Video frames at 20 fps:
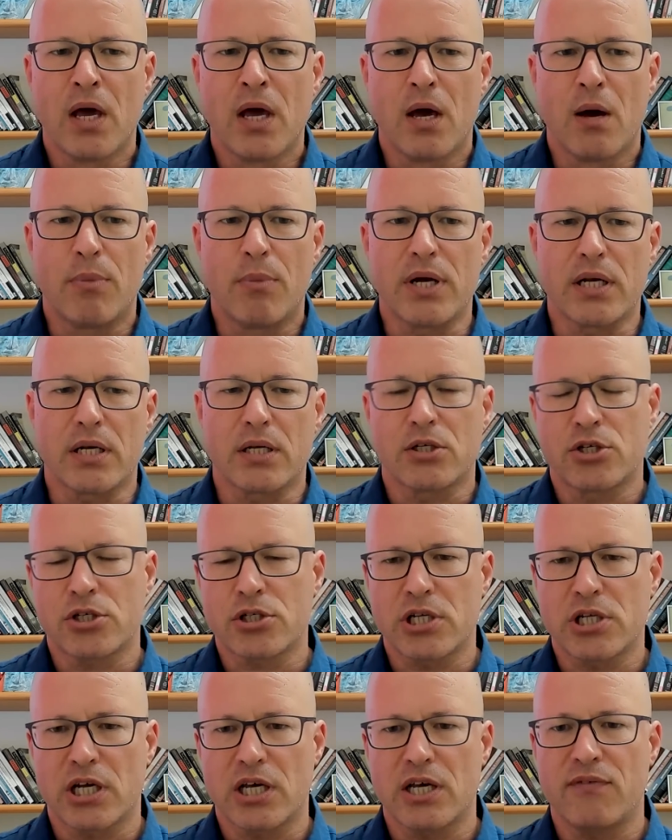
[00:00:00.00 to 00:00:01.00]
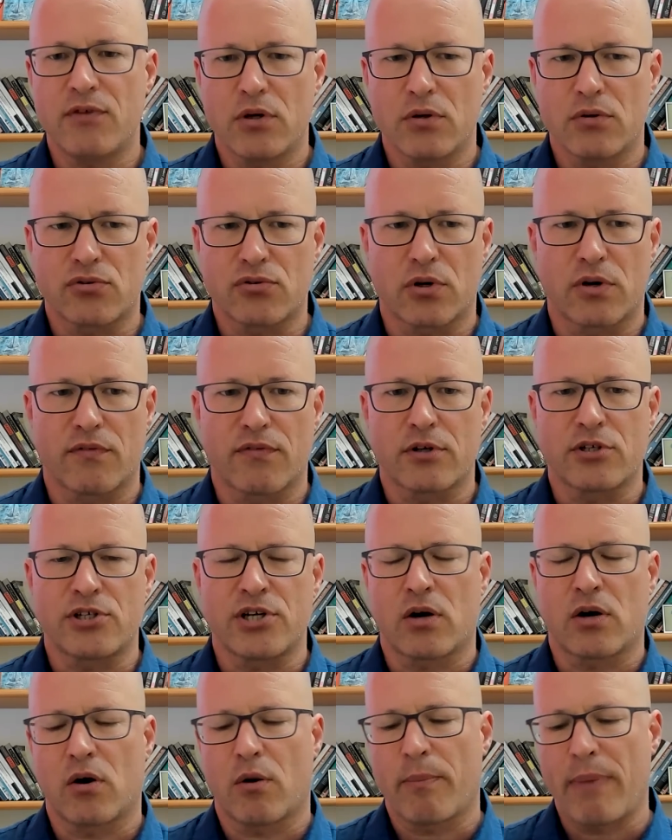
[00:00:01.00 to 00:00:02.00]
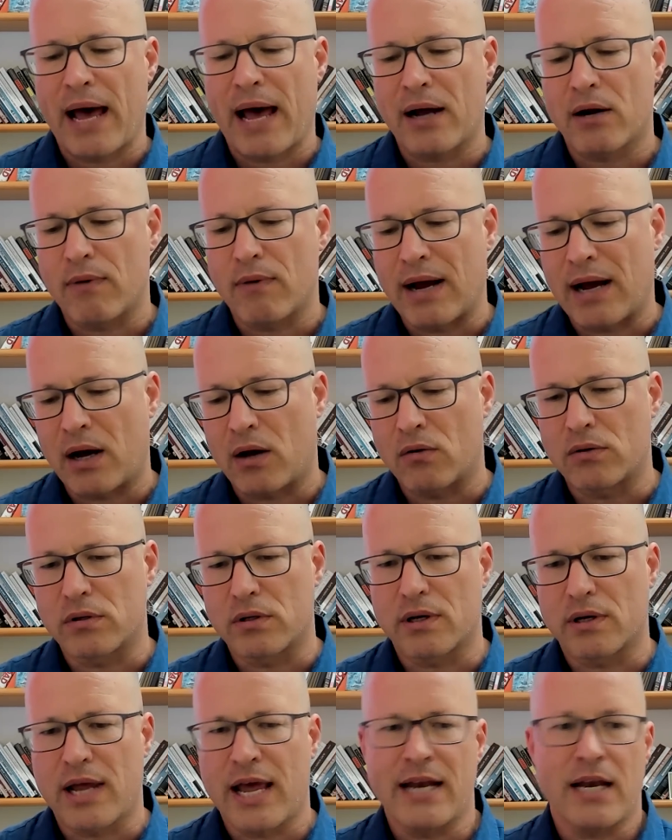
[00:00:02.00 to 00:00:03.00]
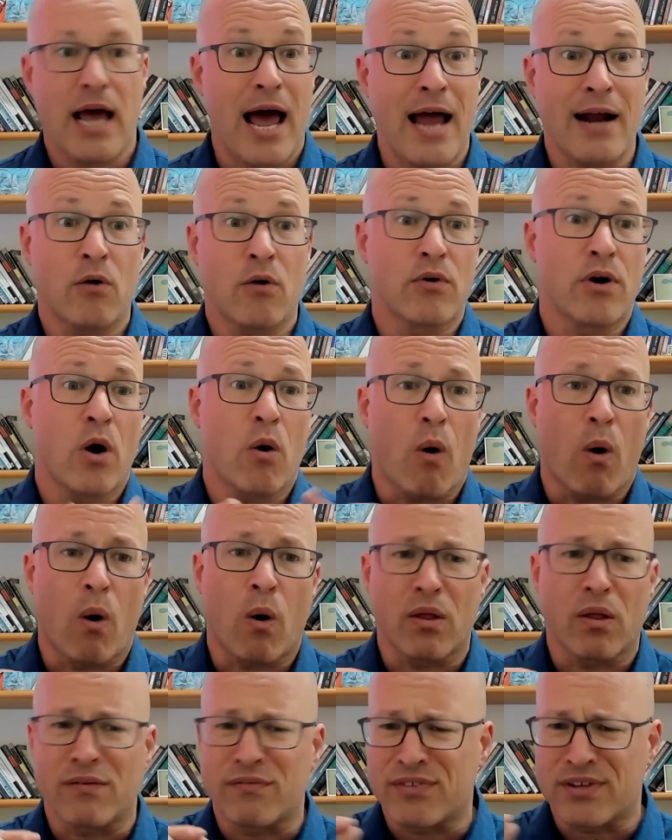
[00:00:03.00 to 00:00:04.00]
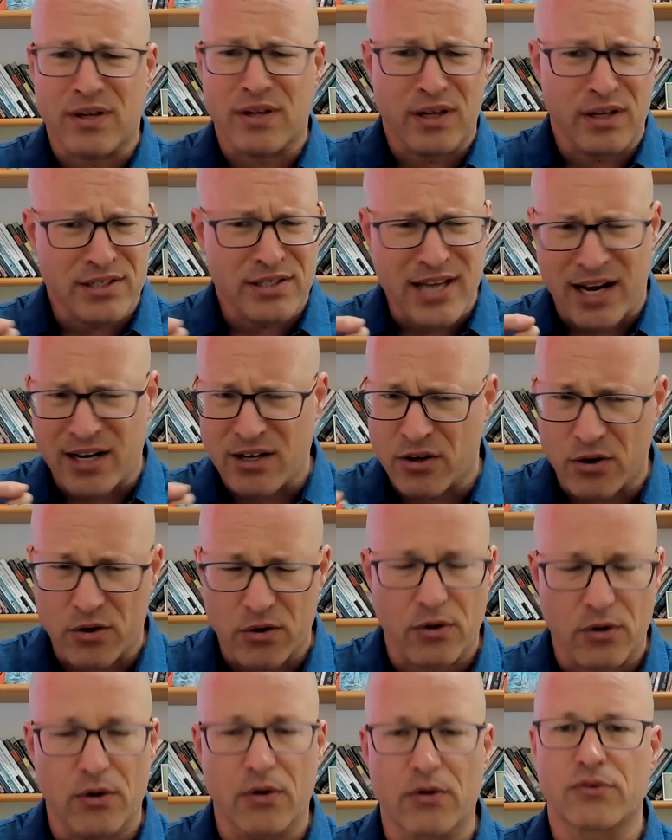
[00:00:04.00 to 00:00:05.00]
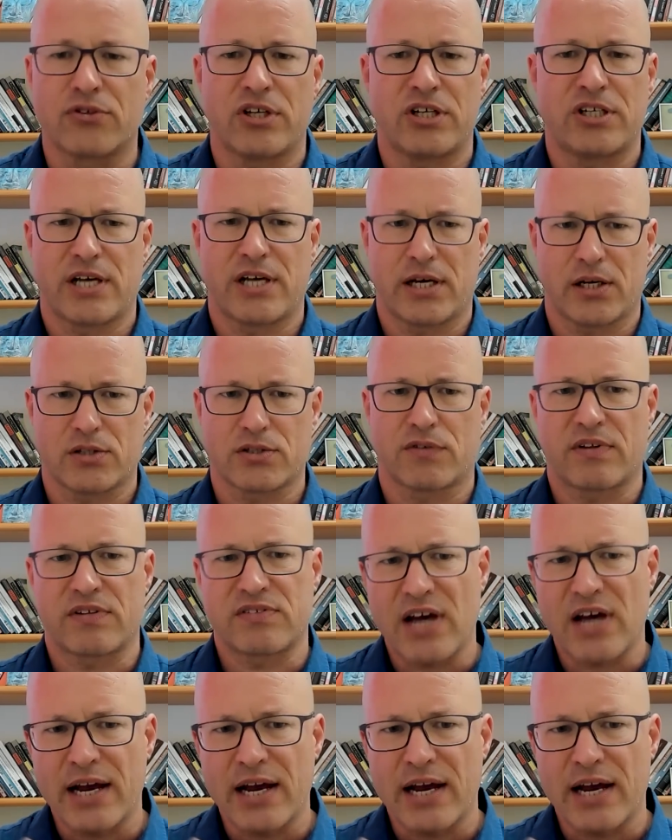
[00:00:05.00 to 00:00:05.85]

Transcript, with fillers: But just to give you sort of the general background, and I don't know all of the technical details of this.